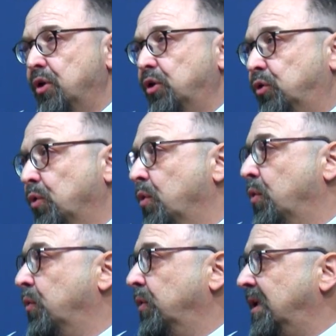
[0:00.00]
to
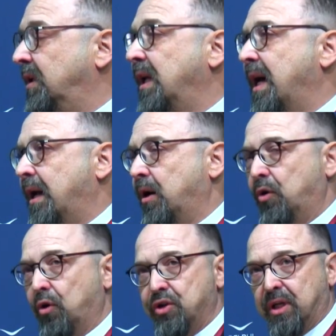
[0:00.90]
deter
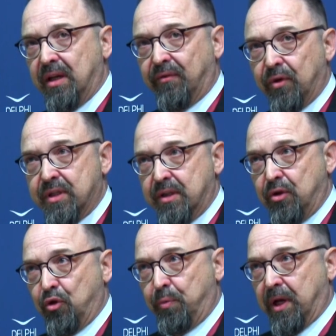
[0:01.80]
Russian influence in the
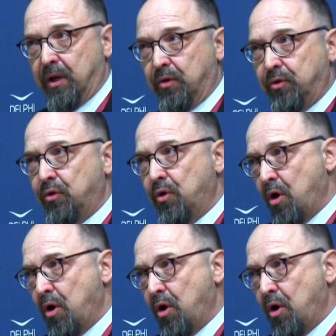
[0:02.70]
European Union,